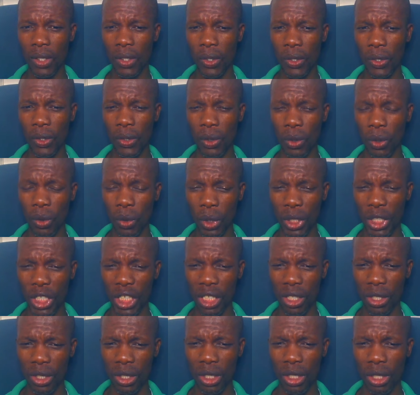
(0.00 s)

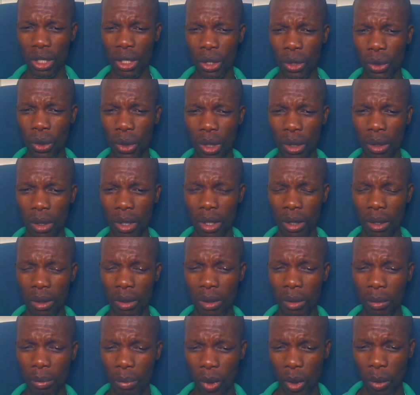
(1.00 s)
solutions to the
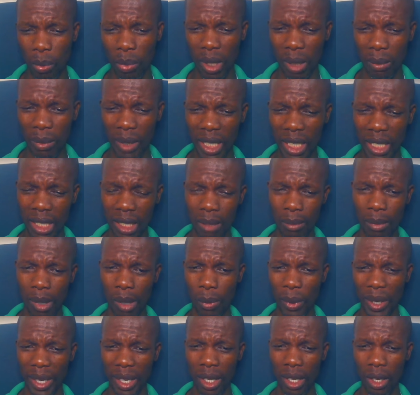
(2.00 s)
problem in
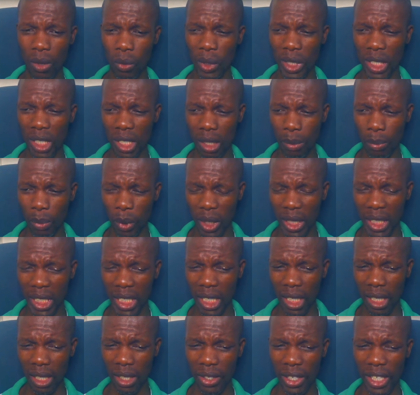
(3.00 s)
Zimbabwe, which is the
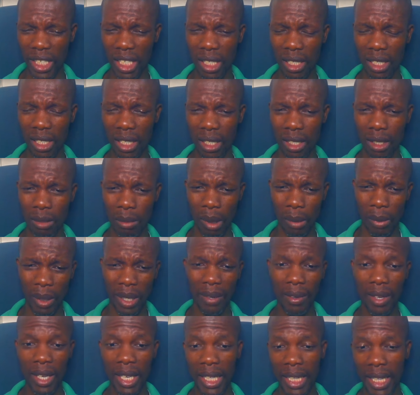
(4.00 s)
political crisis in Zimbabwe.
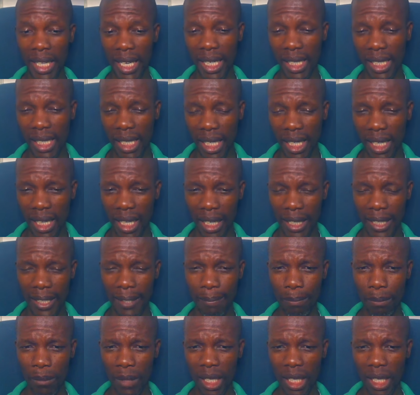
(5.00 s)
They are saying that
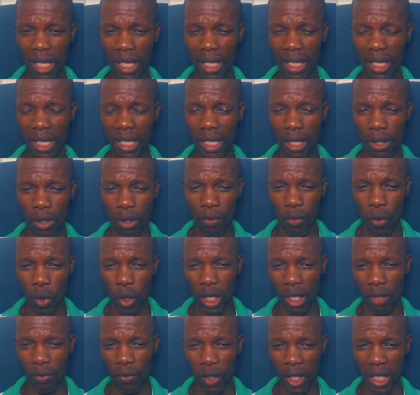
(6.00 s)
instead of
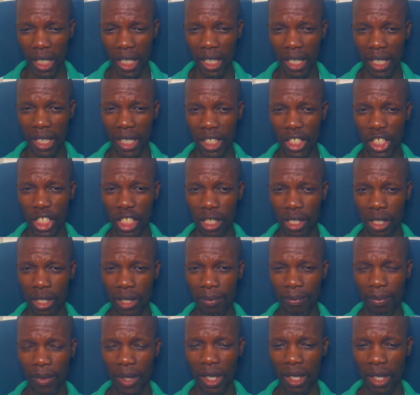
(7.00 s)
calling for elections
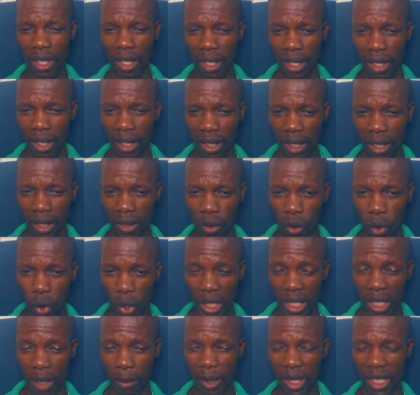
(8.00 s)

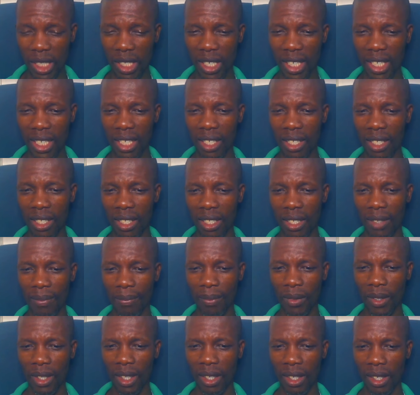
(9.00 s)
or demonstrations,
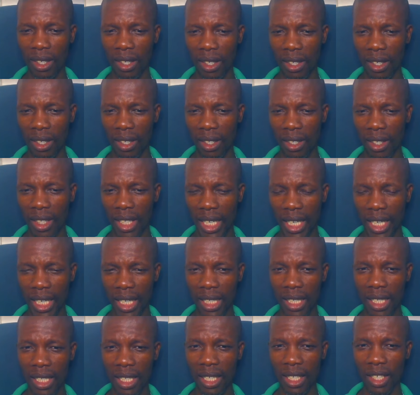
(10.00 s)
the
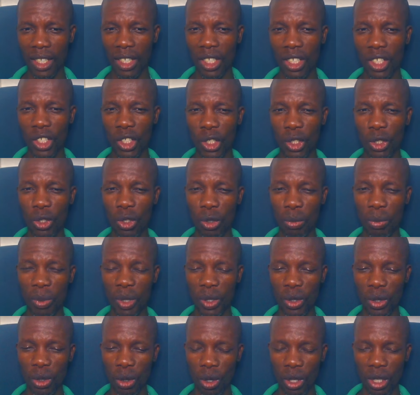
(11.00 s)
country should be
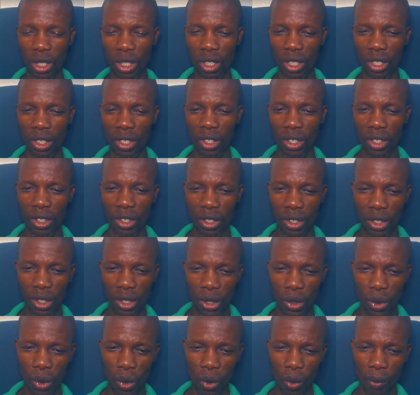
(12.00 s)
thrown
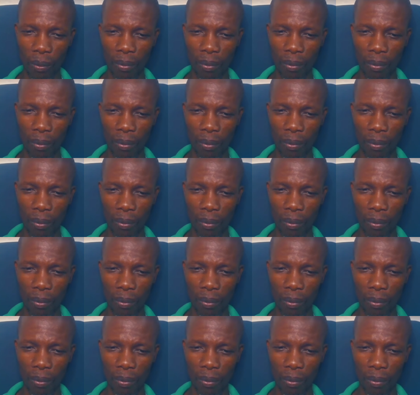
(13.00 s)
to